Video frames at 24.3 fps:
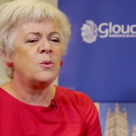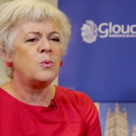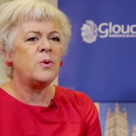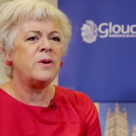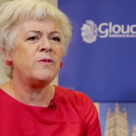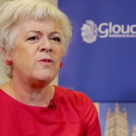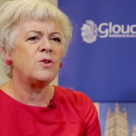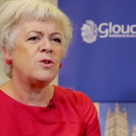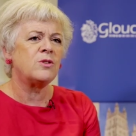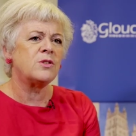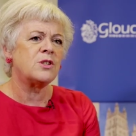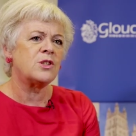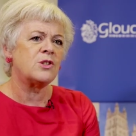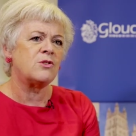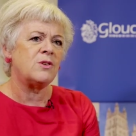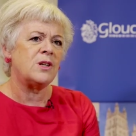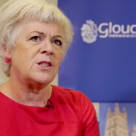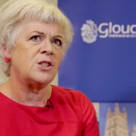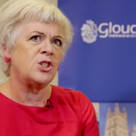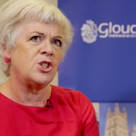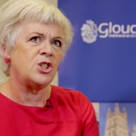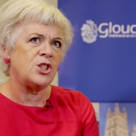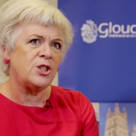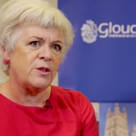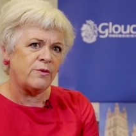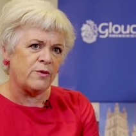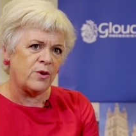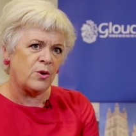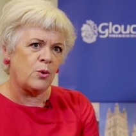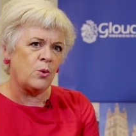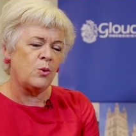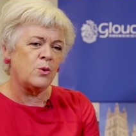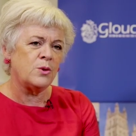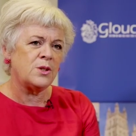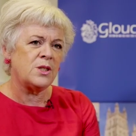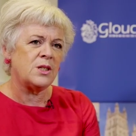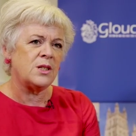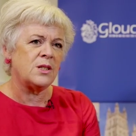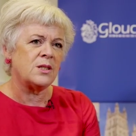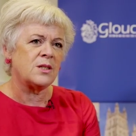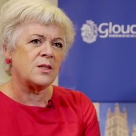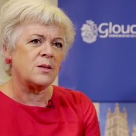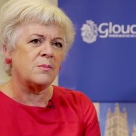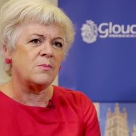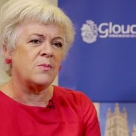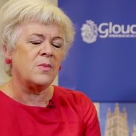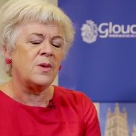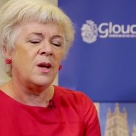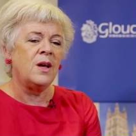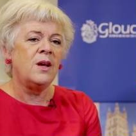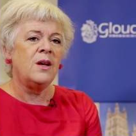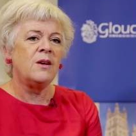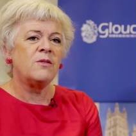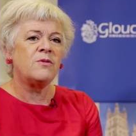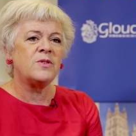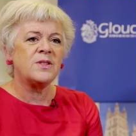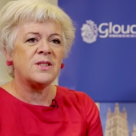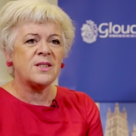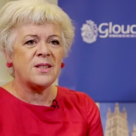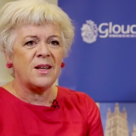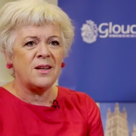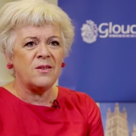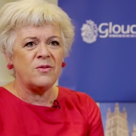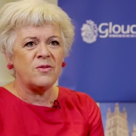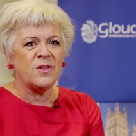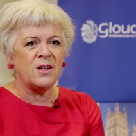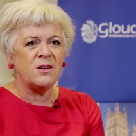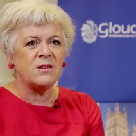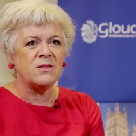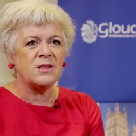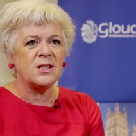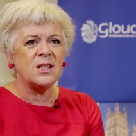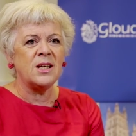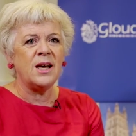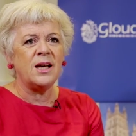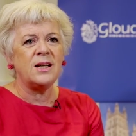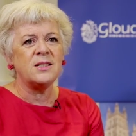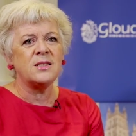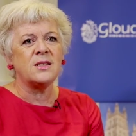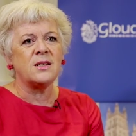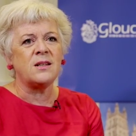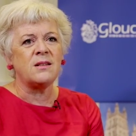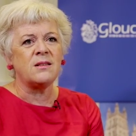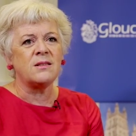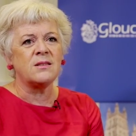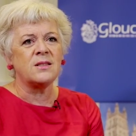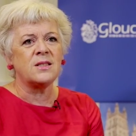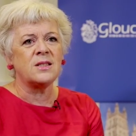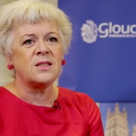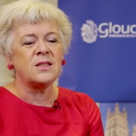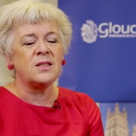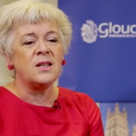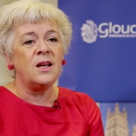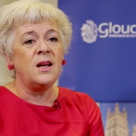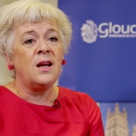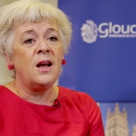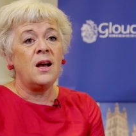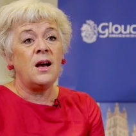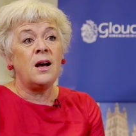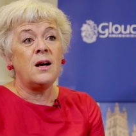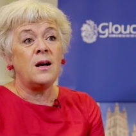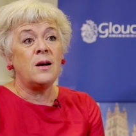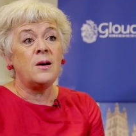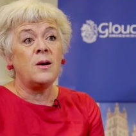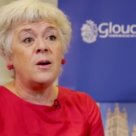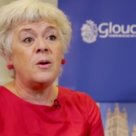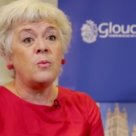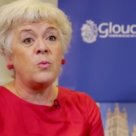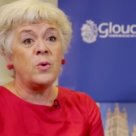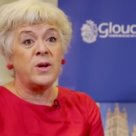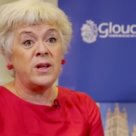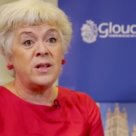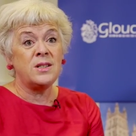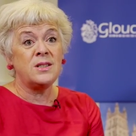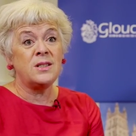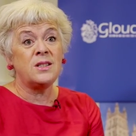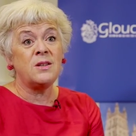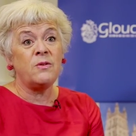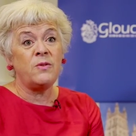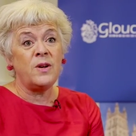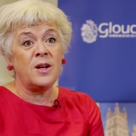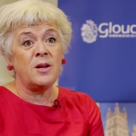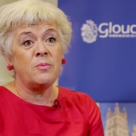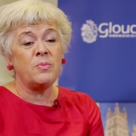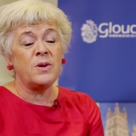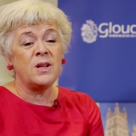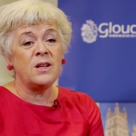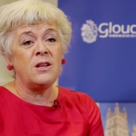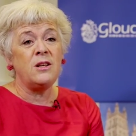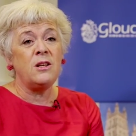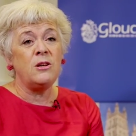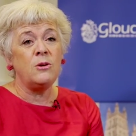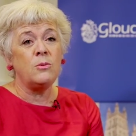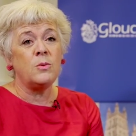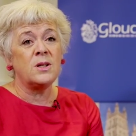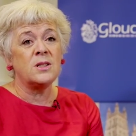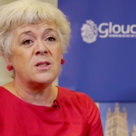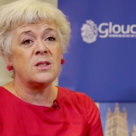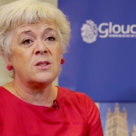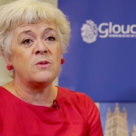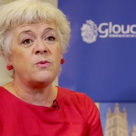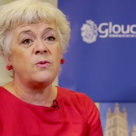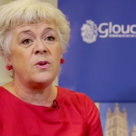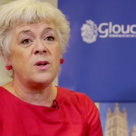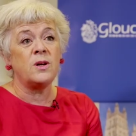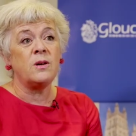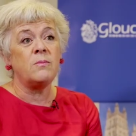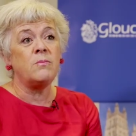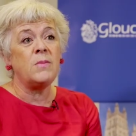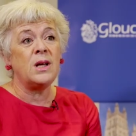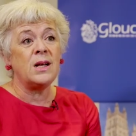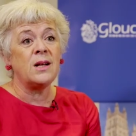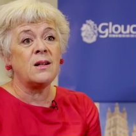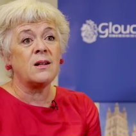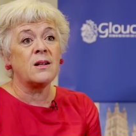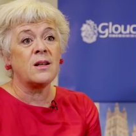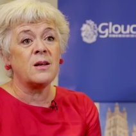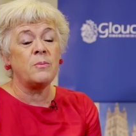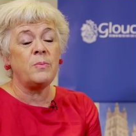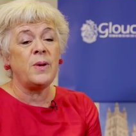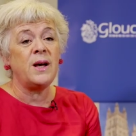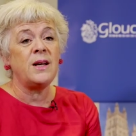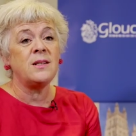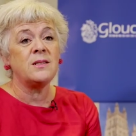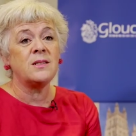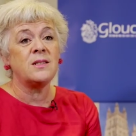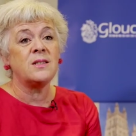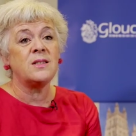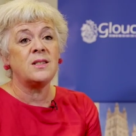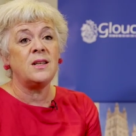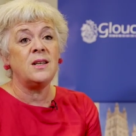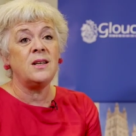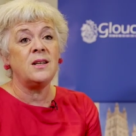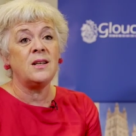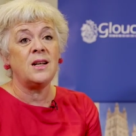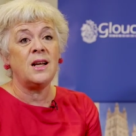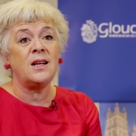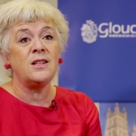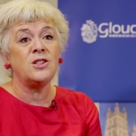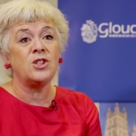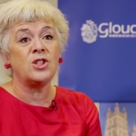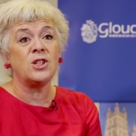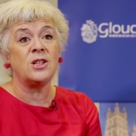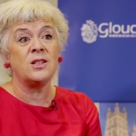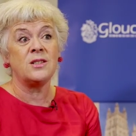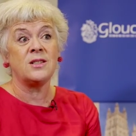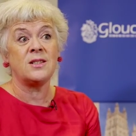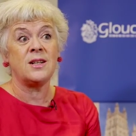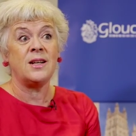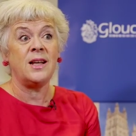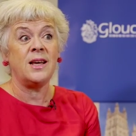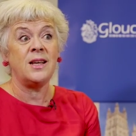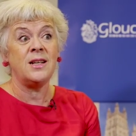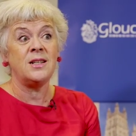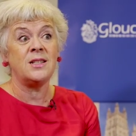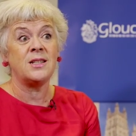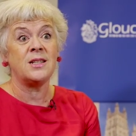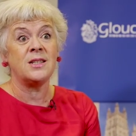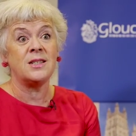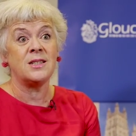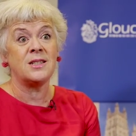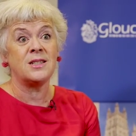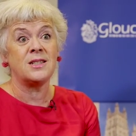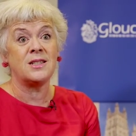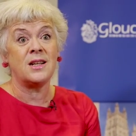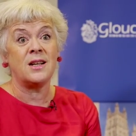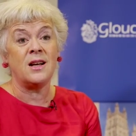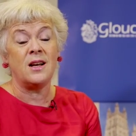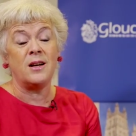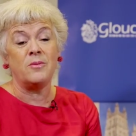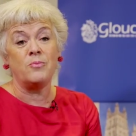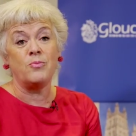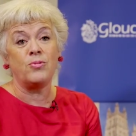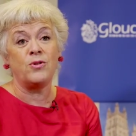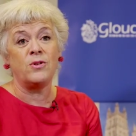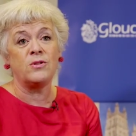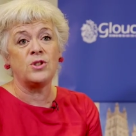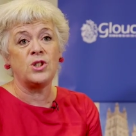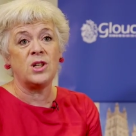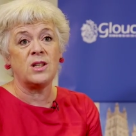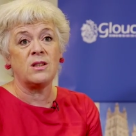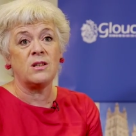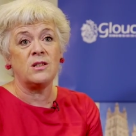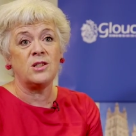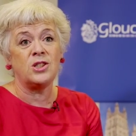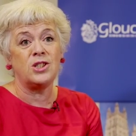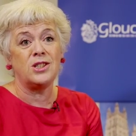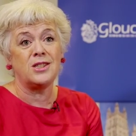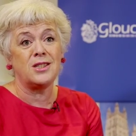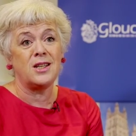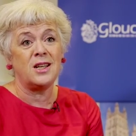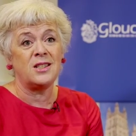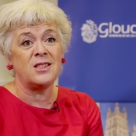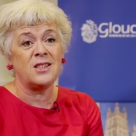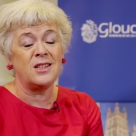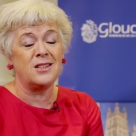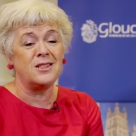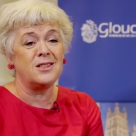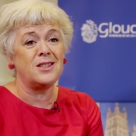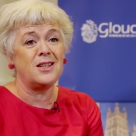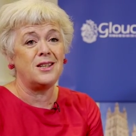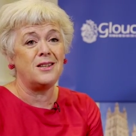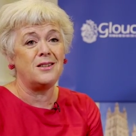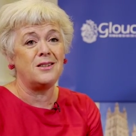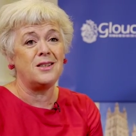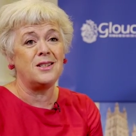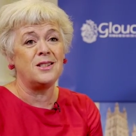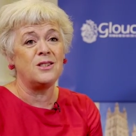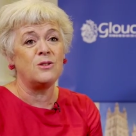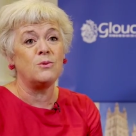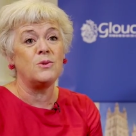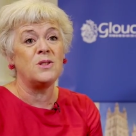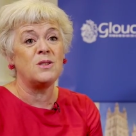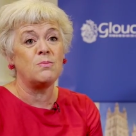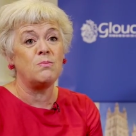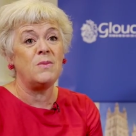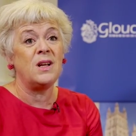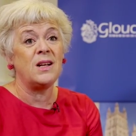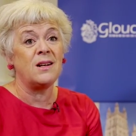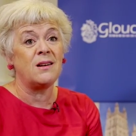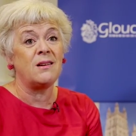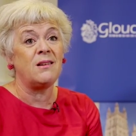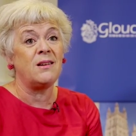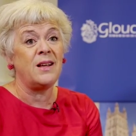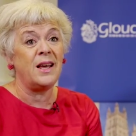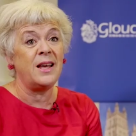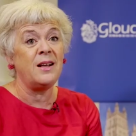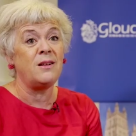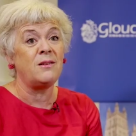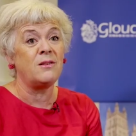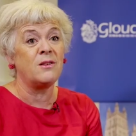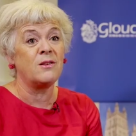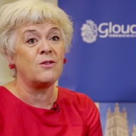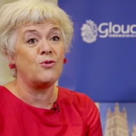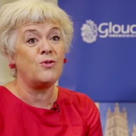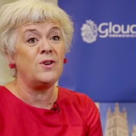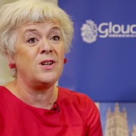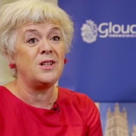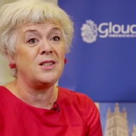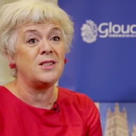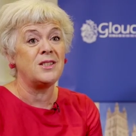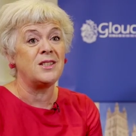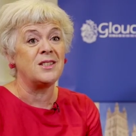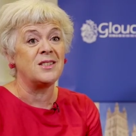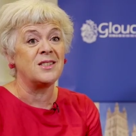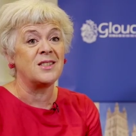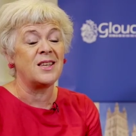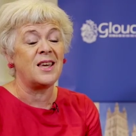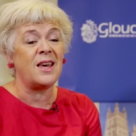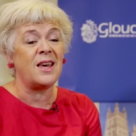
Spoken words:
We've got strategies for autism, for safeguarding adults, and we're developing new ones for mental capacity, and Angela's latest project that she's getting her teeth into is mental health crisis